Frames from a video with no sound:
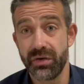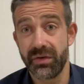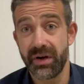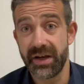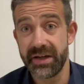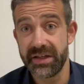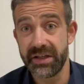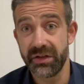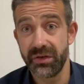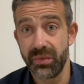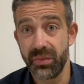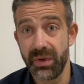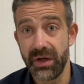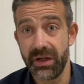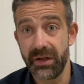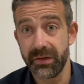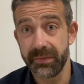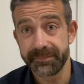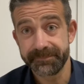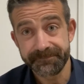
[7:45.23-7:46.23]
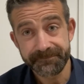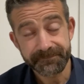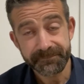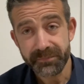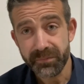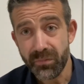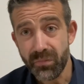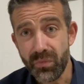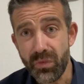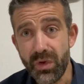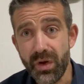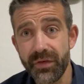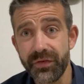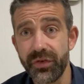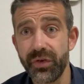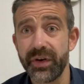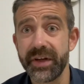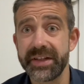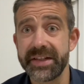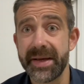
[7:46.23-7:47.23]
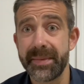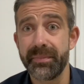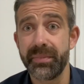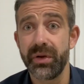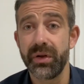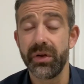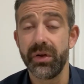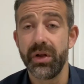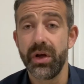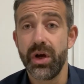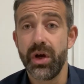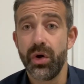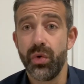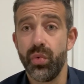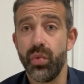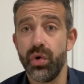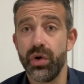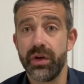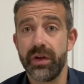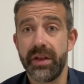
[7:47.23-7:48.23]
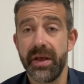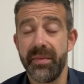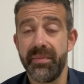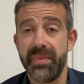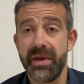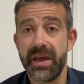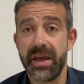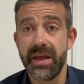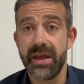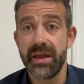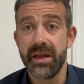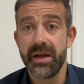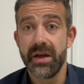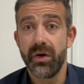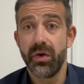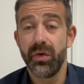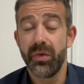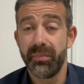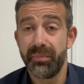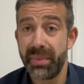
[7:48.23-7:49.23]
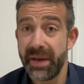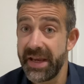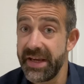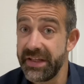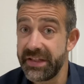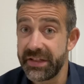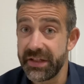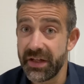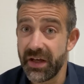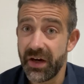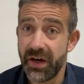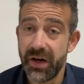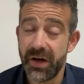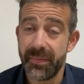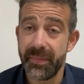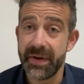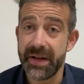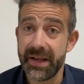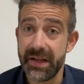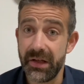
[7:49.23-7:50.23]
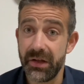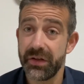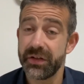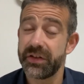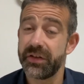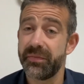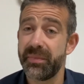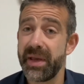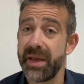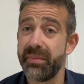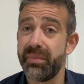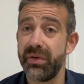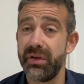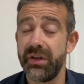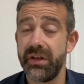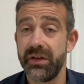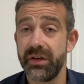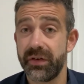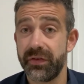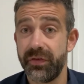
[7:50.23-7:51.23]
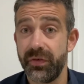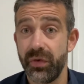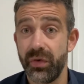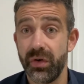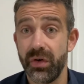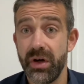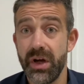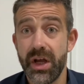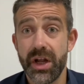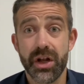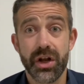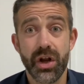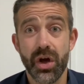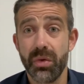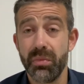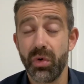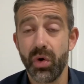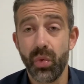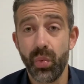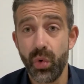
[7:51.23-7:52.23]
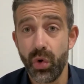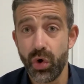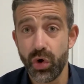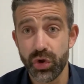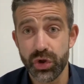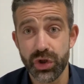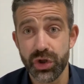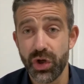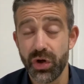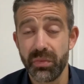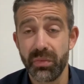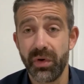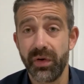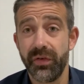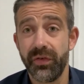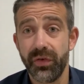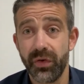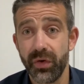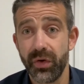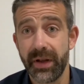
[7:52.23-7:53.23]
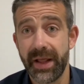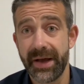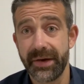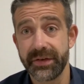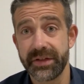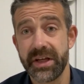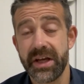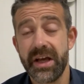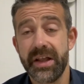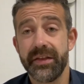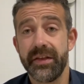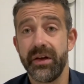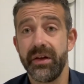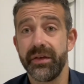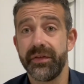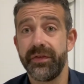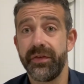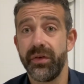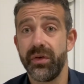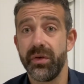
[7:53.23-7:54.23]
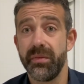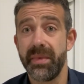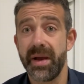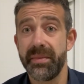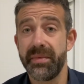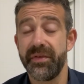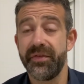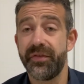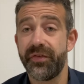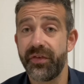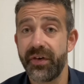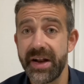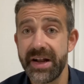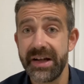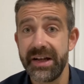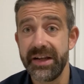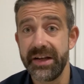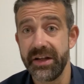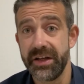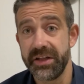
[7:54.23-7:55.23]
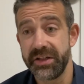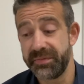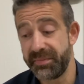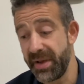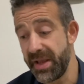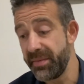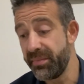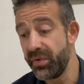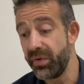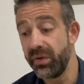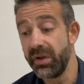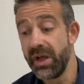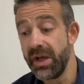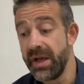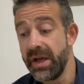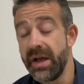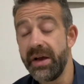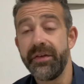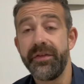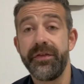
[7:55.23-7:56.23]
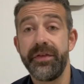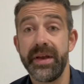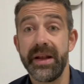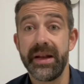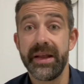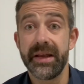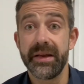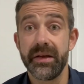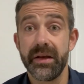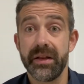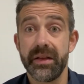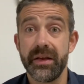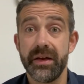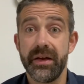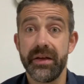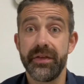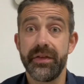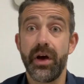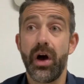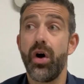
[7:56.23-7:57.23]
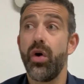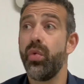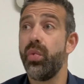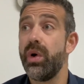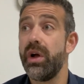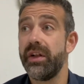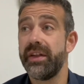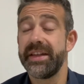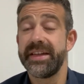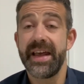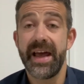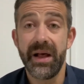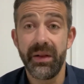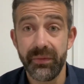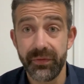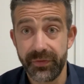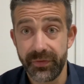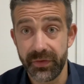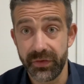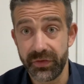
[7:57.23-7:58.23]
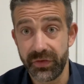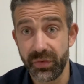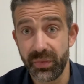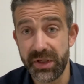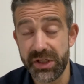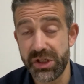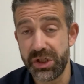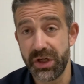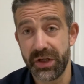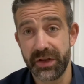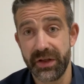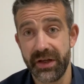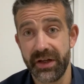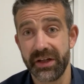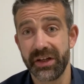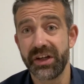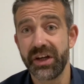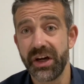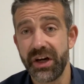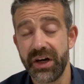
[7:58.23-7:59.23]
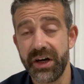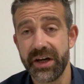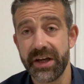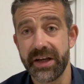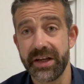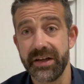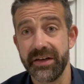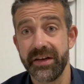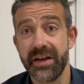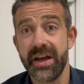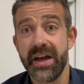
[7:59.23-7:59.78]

ideal world? For example, would there be peace and harmony? Lots of people look for no more wars and no more fallouts. They look for maybe friendliness, people feeling that the whole world is helpful to each other and kind.